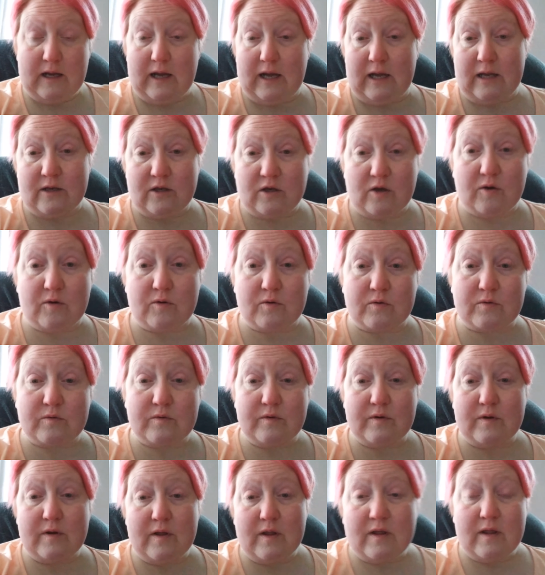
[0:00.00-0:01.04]
and know
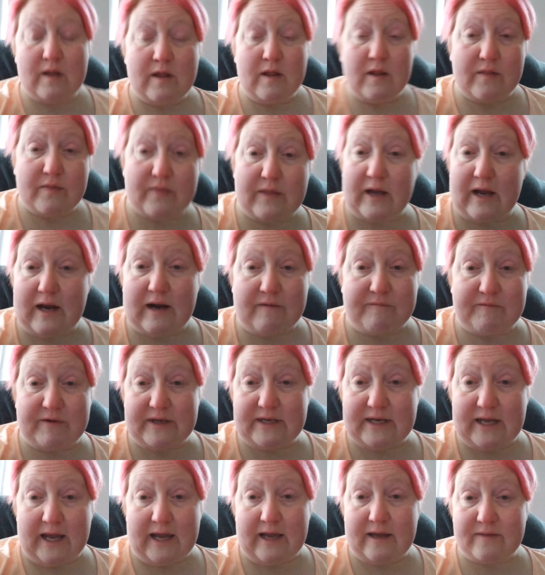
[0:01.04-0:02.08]
that
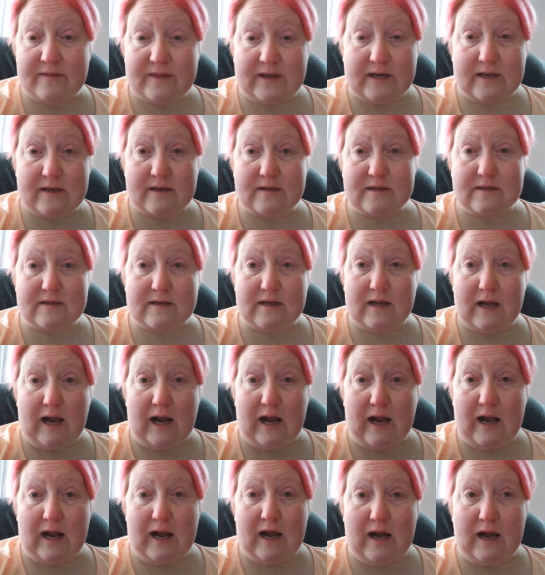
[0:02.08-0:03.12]
every day that
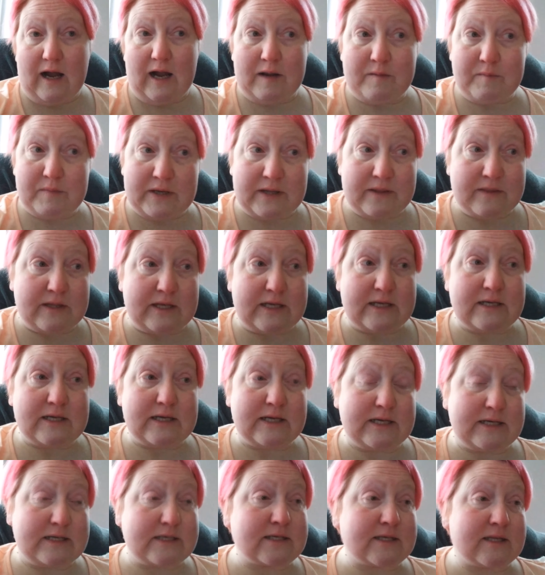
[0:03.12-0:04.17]
I'm in
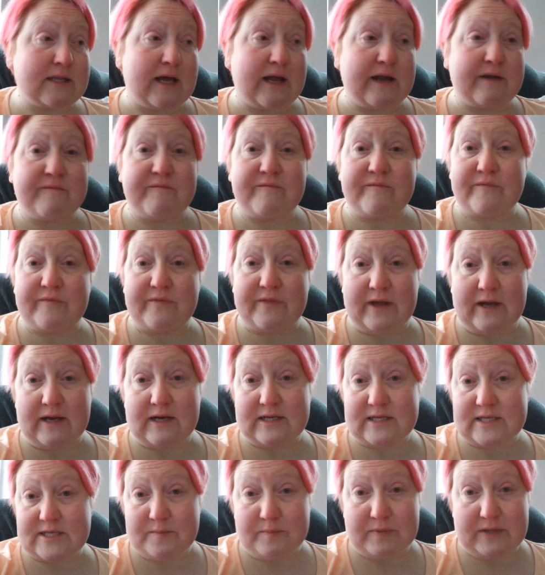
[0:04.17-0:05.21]
his life that
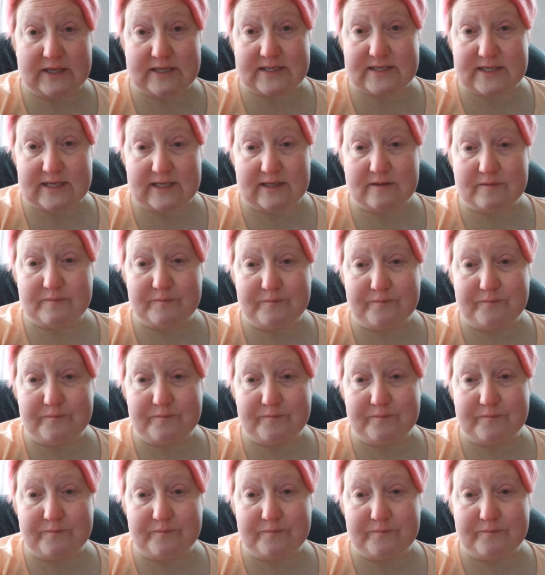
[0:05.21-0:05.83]
it's a blessing.